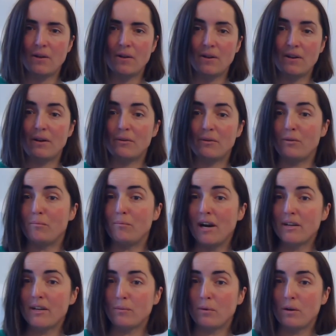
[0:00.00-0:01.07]
Now you
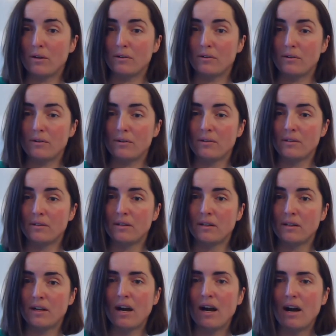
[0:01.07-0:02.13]
might wonder,
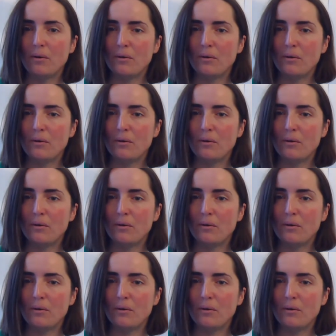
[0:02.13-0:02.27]
how